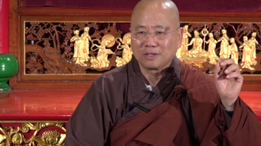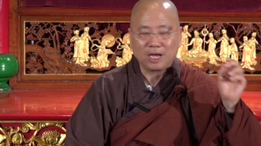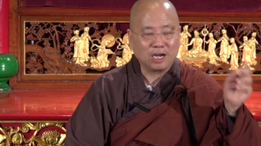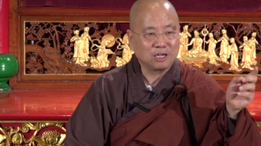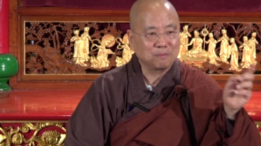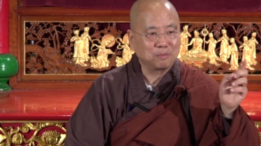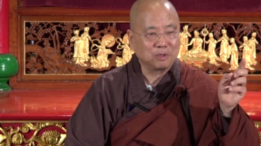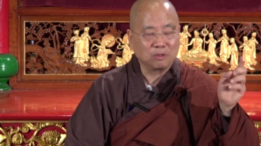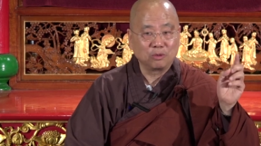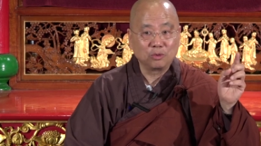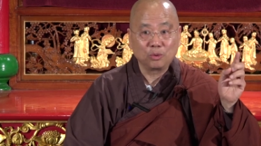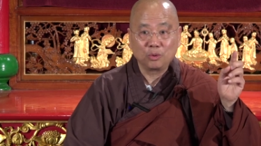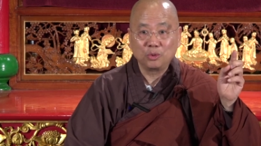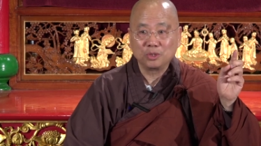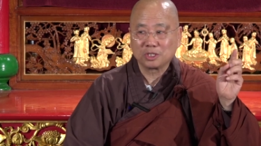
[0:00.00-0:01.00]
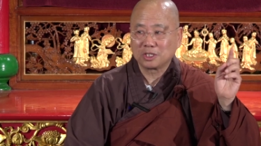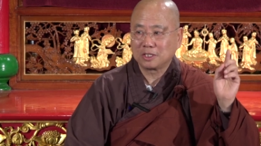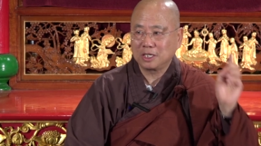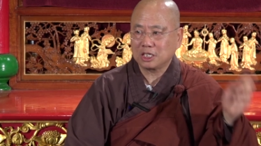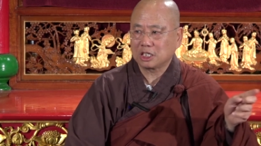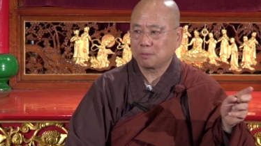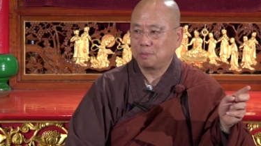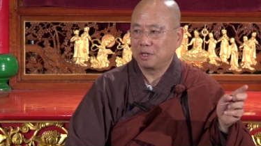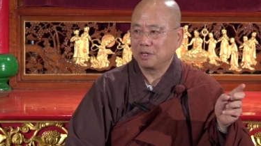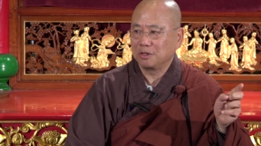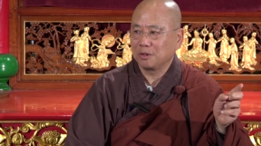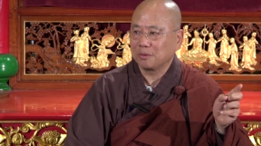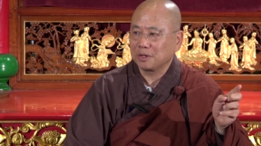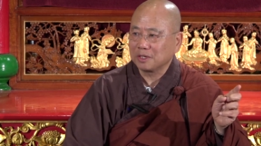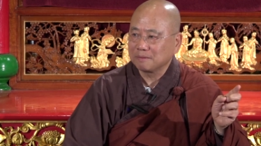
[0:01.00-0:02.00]
telling people, who is
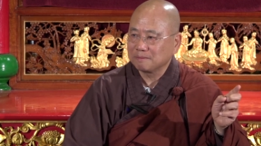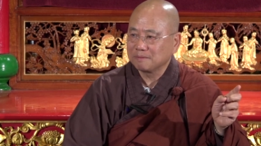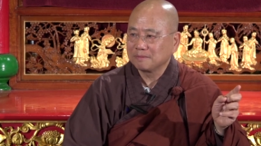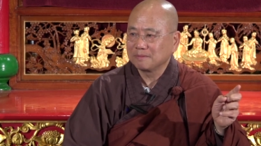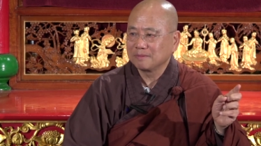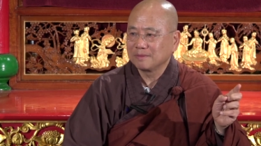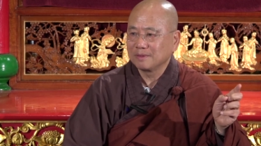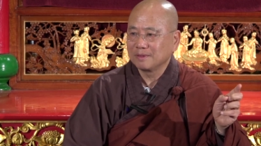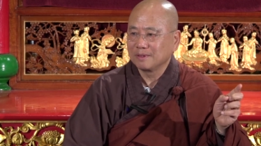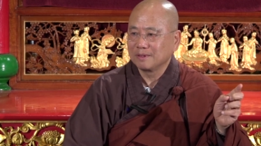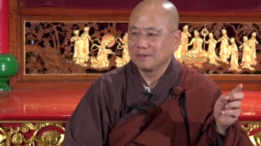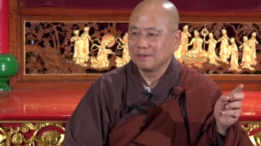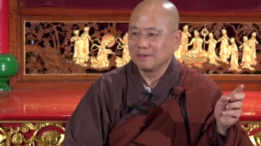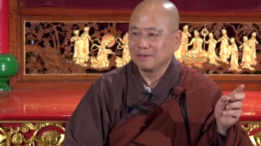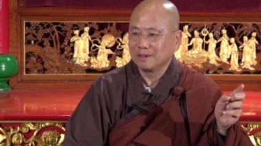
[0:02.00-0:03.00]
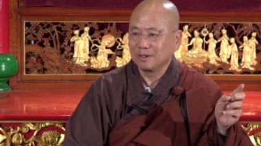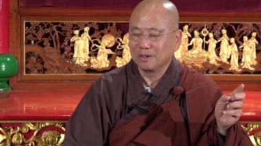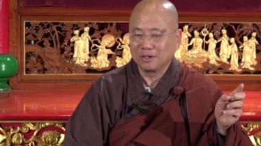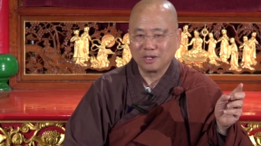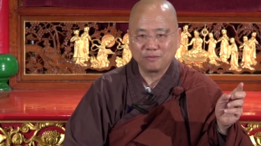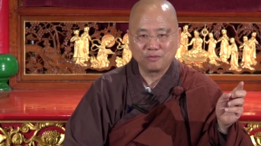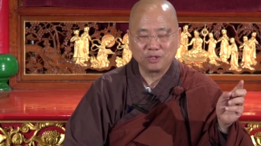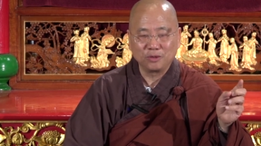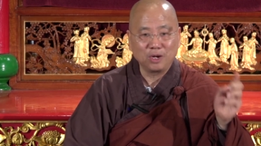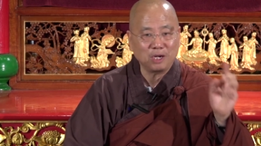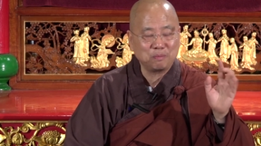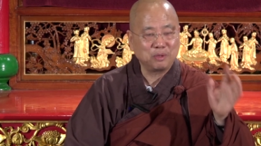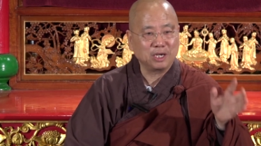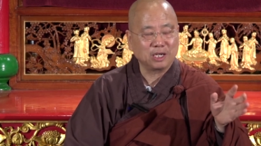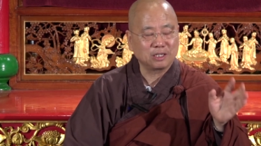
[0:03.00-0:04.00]
disciplinary. If you're
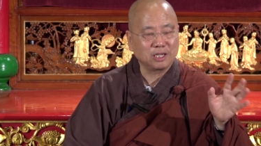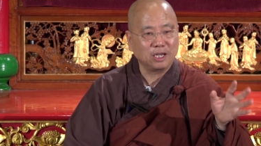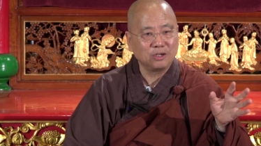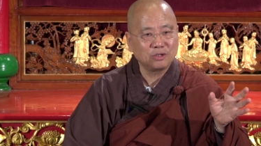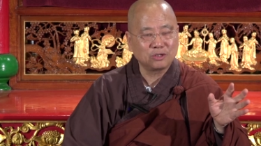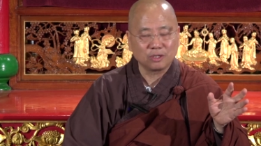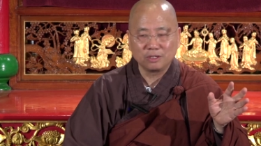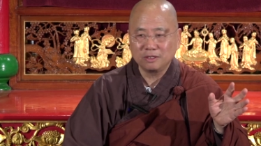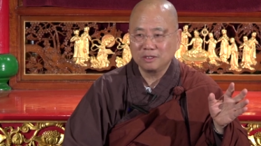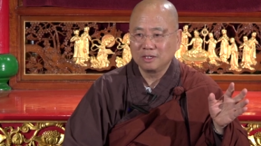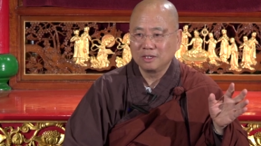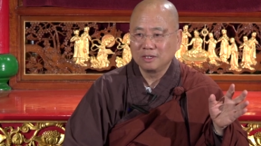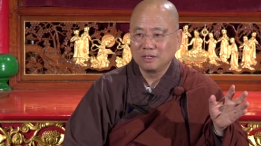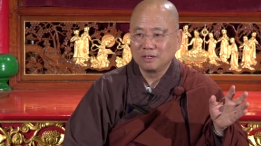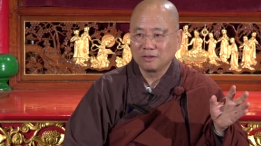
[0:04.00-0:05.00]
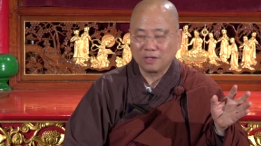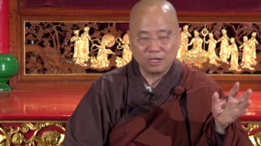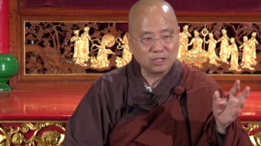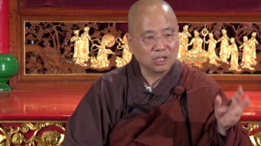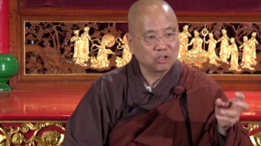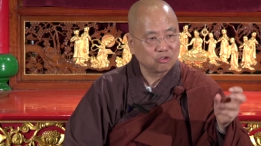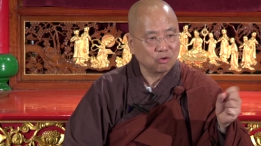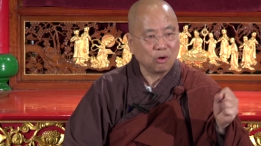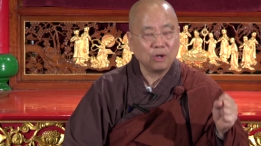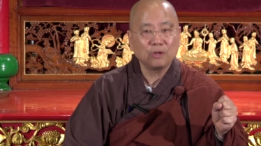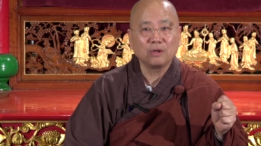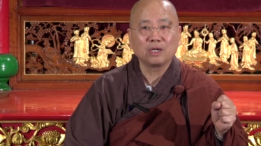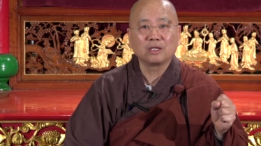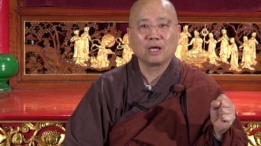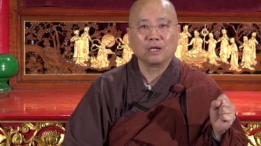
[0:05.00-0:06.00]
not paying attention, then they draw
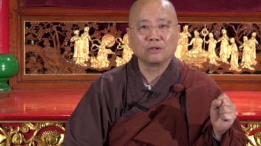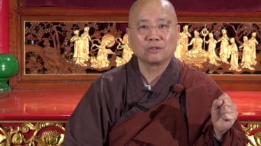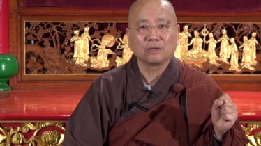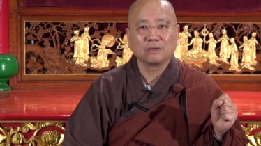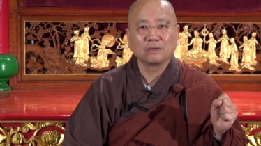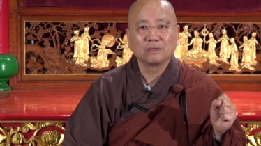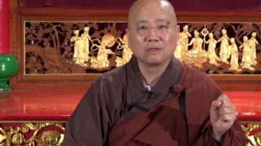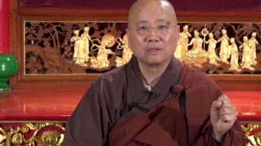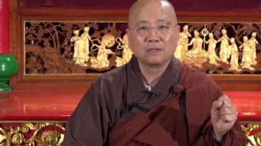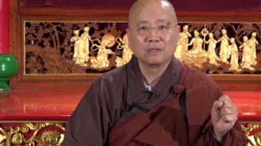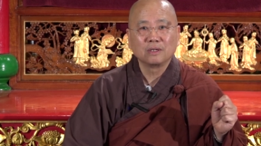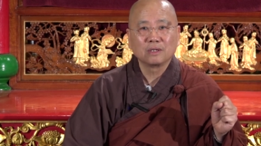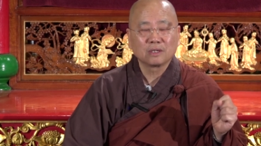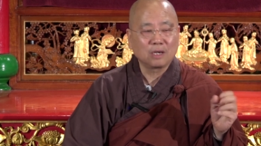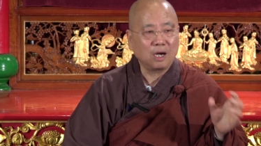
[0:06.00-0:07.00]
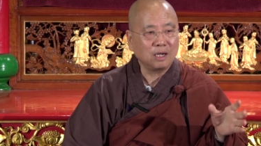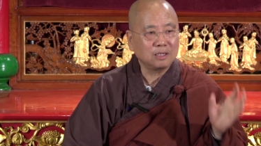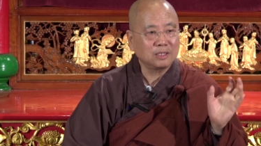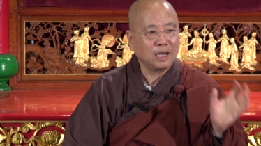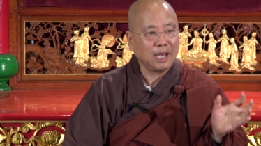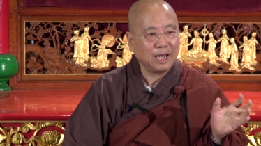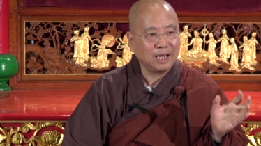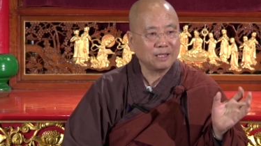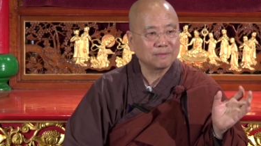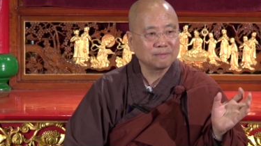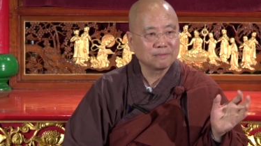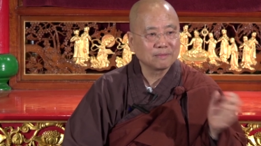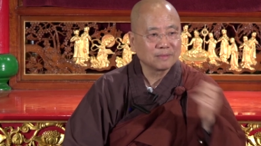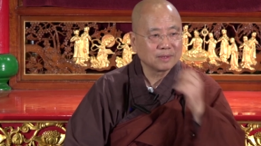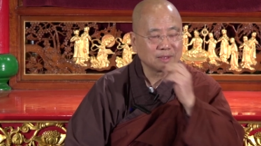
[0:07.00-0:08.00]
your attention. Contact